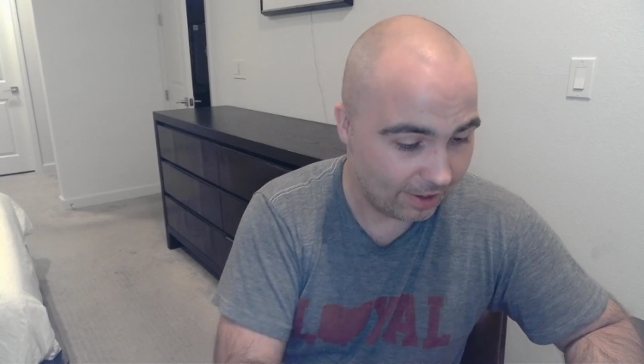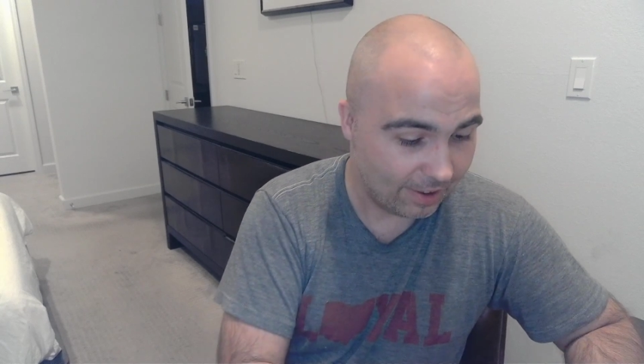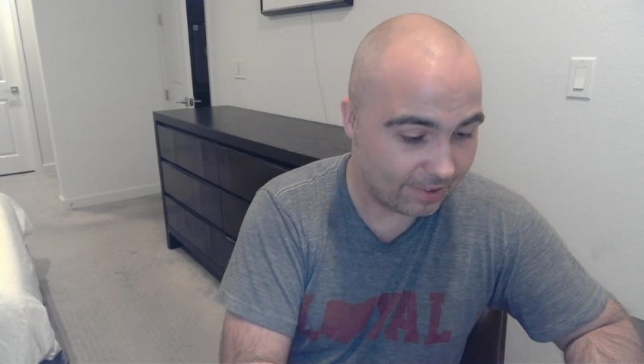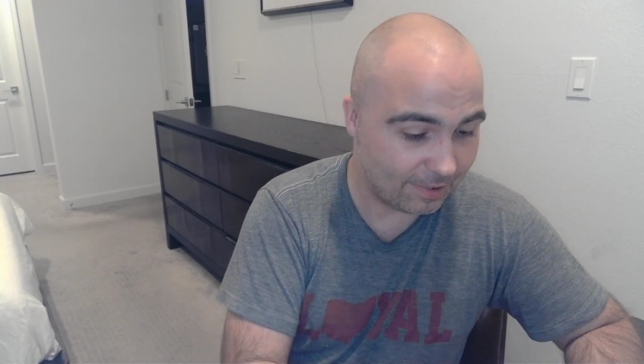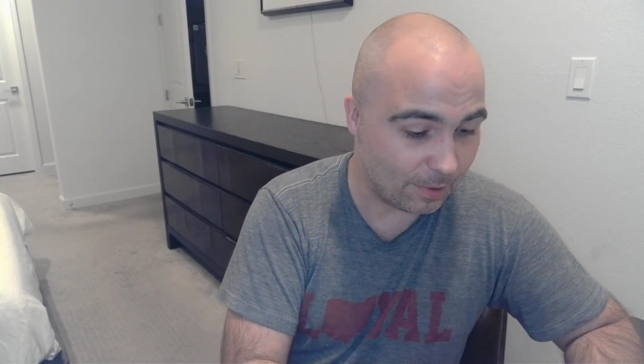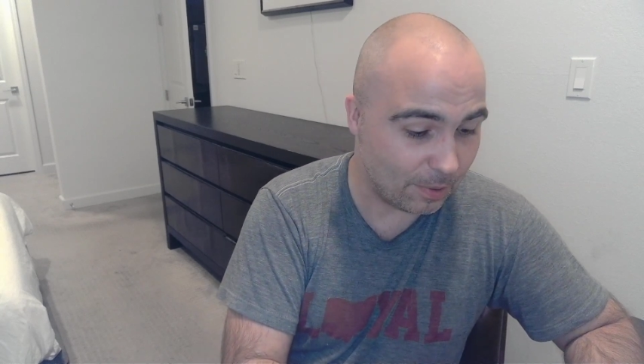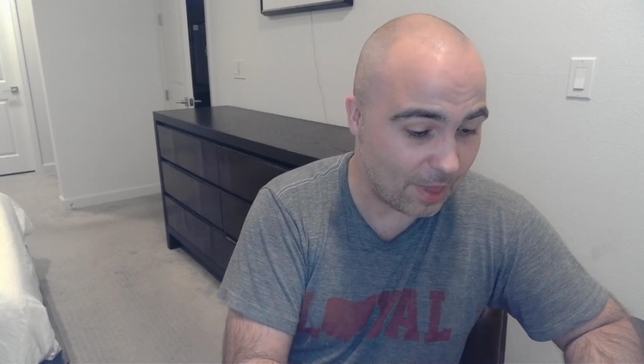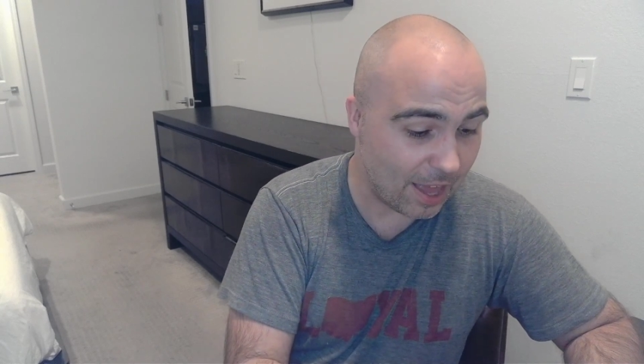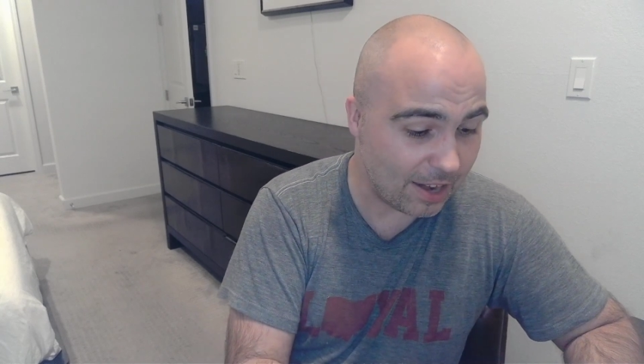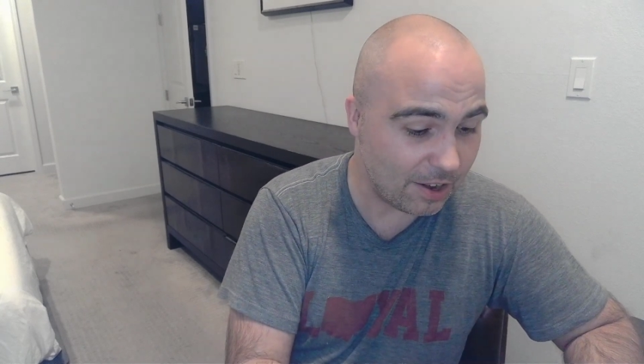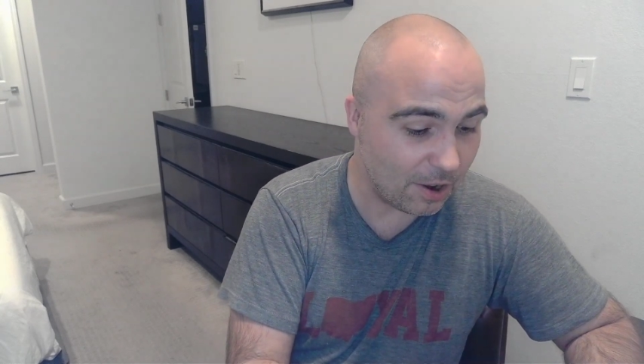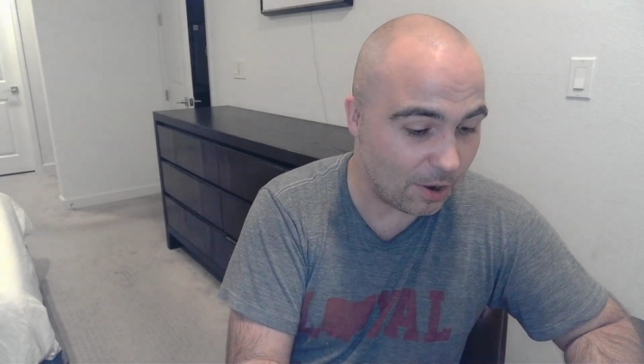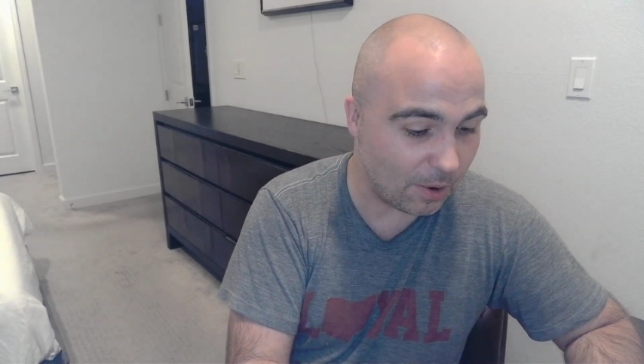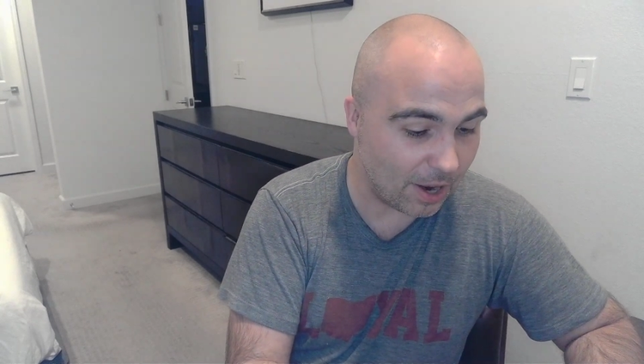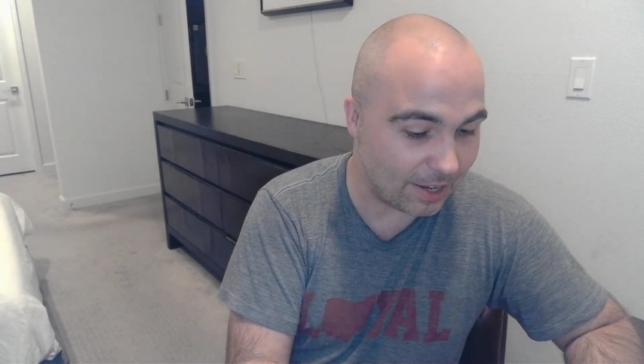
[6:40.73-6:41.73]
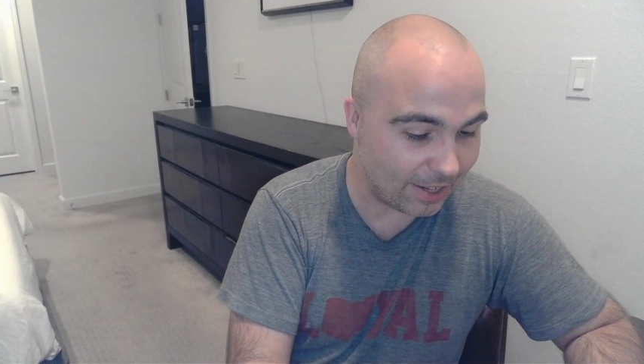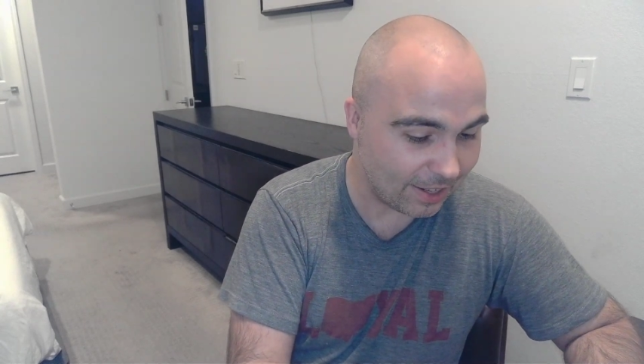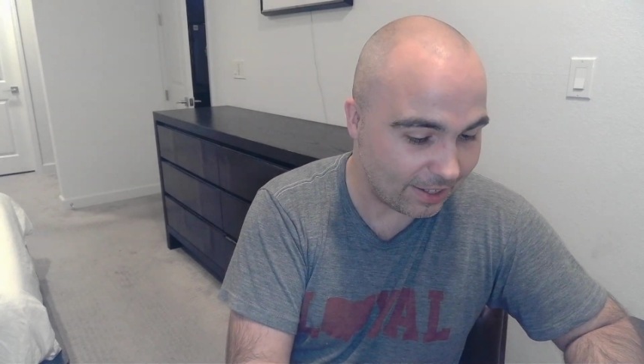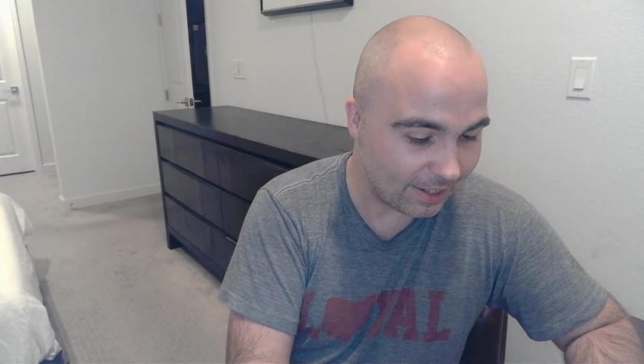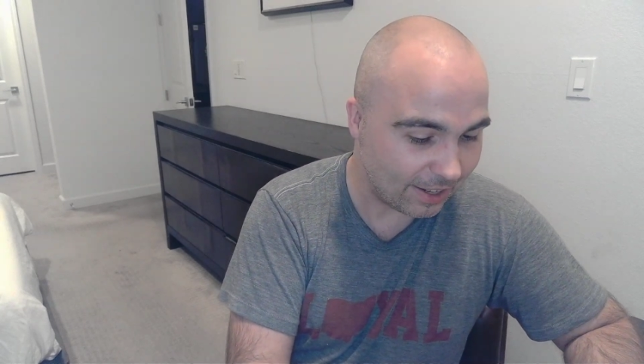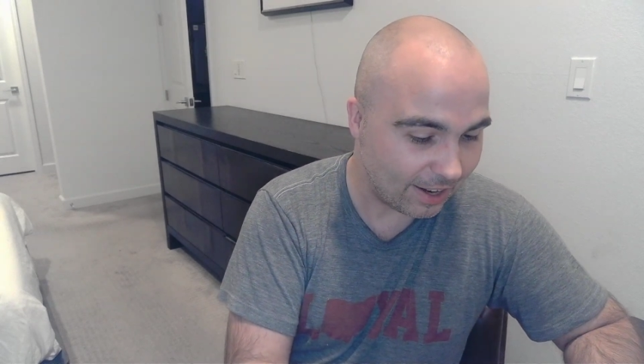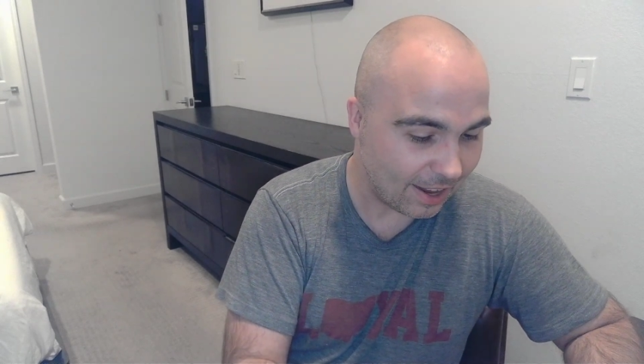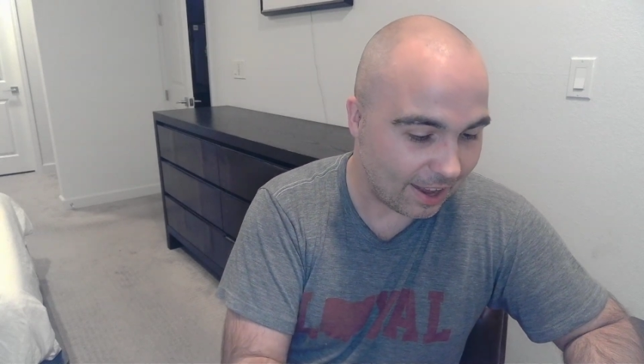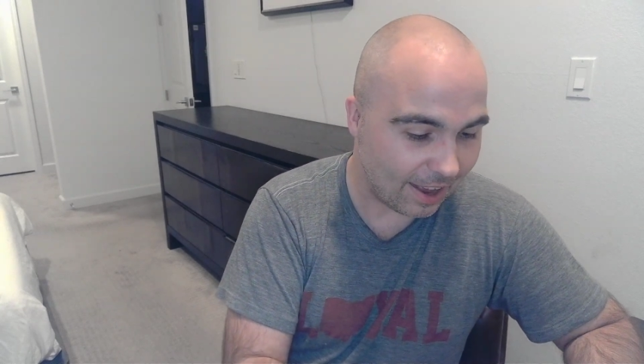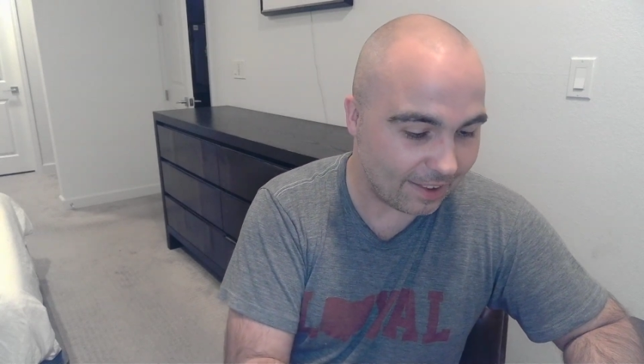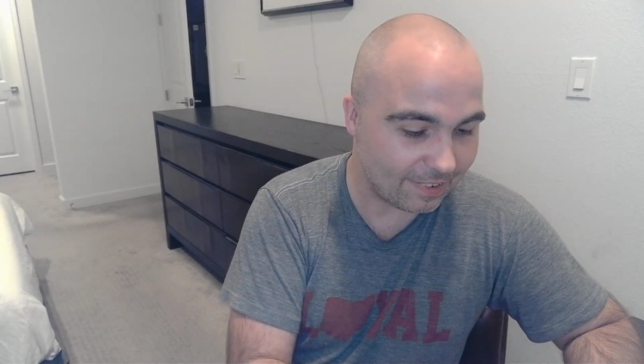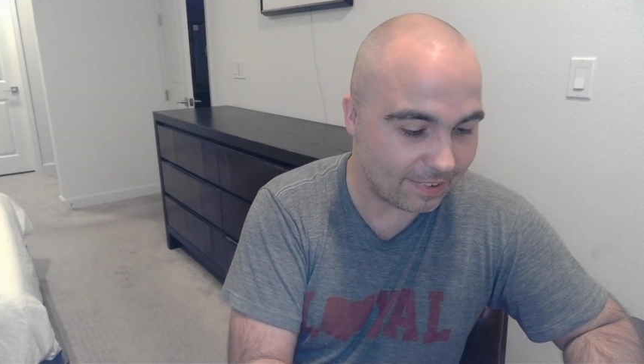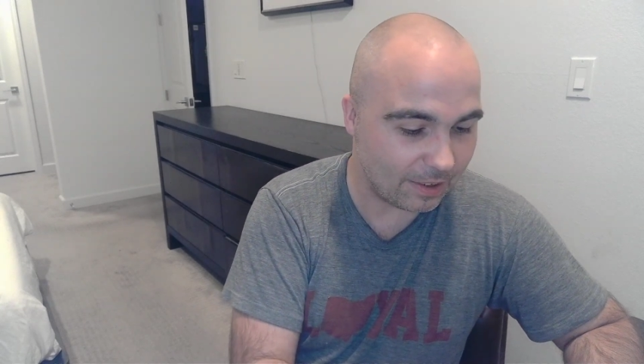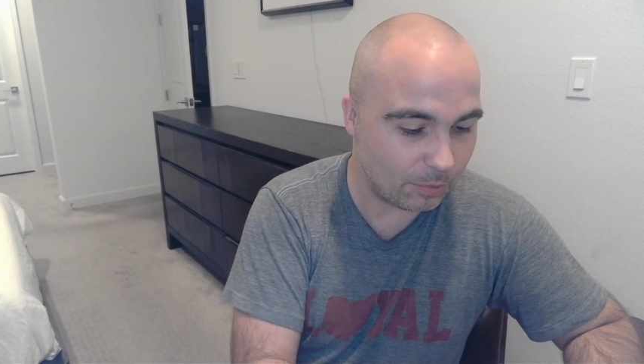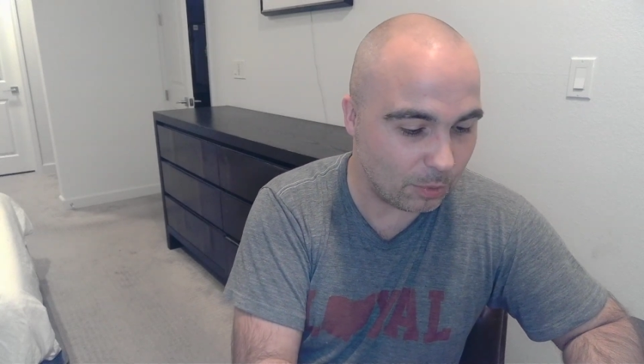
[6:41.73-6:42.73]
So then you know what I did? I
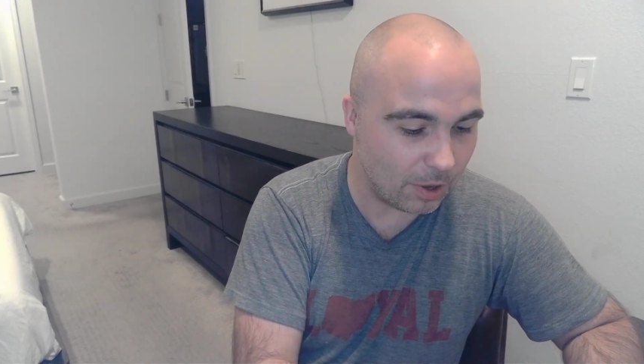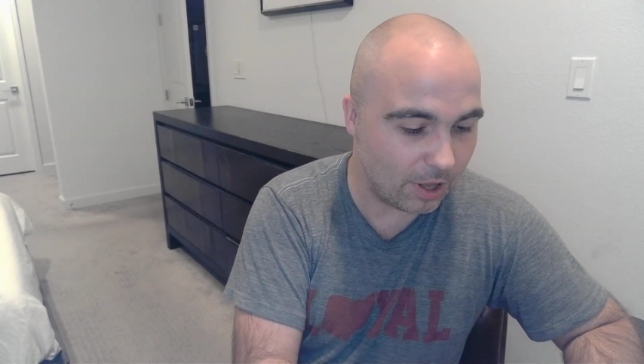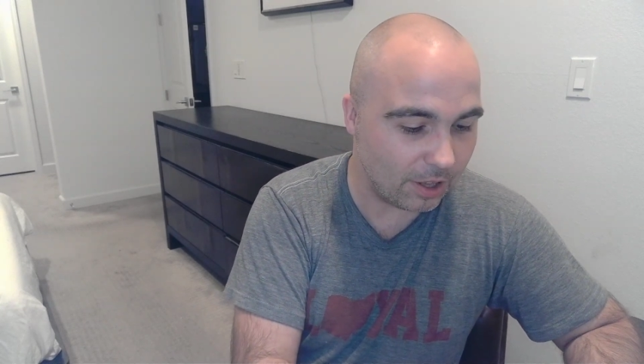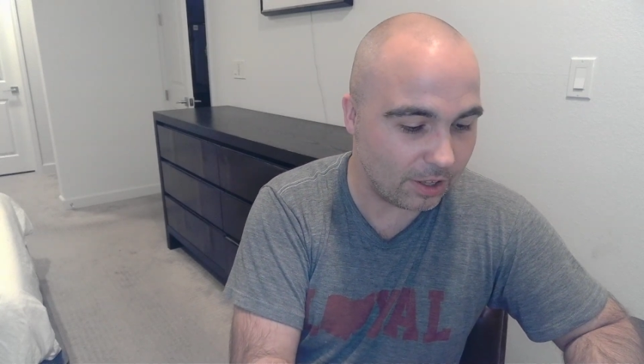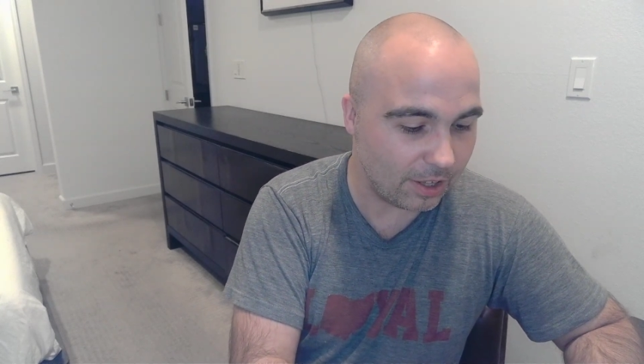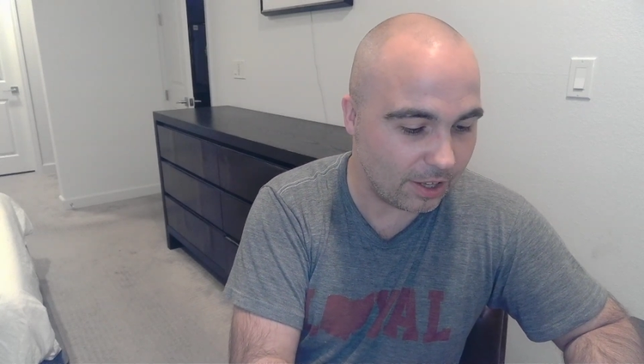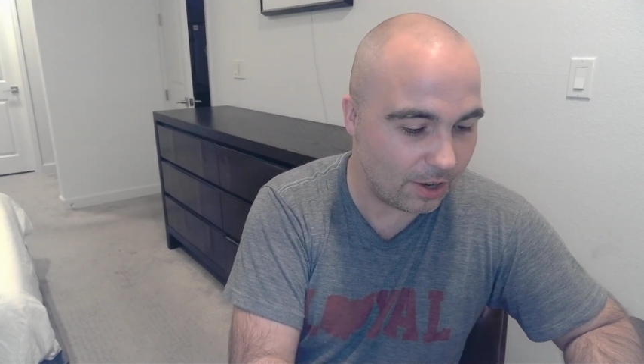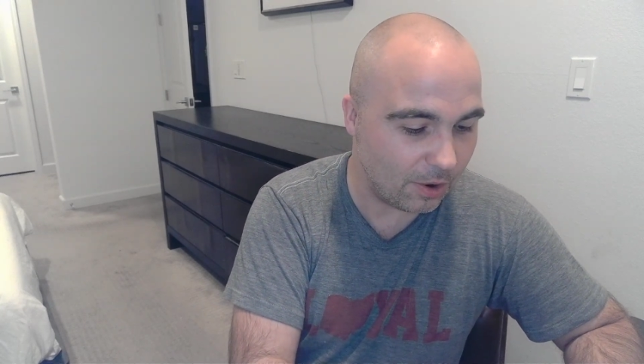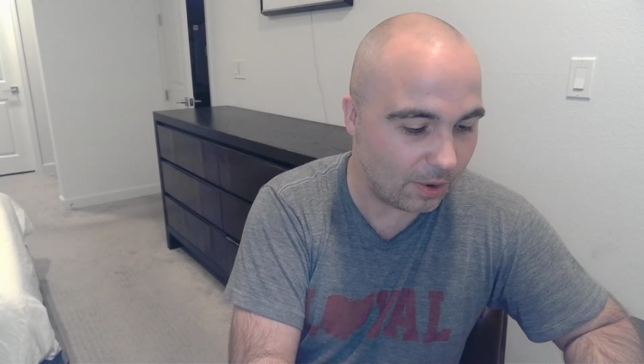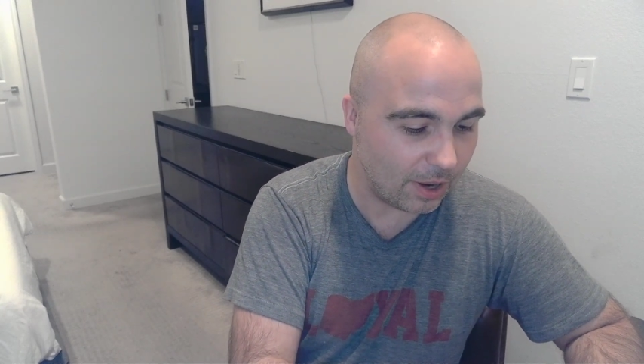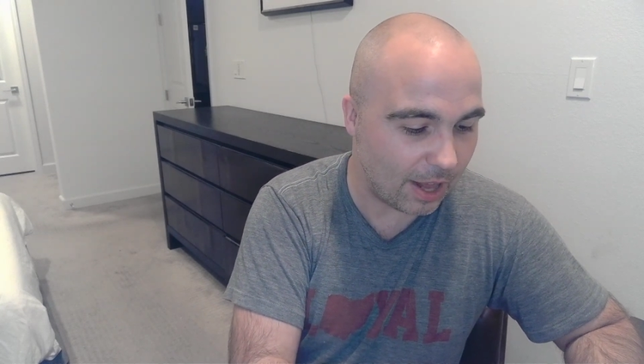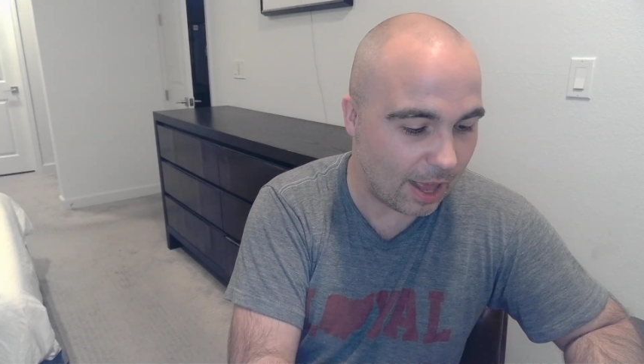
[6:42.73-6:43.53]
said, well, you know what?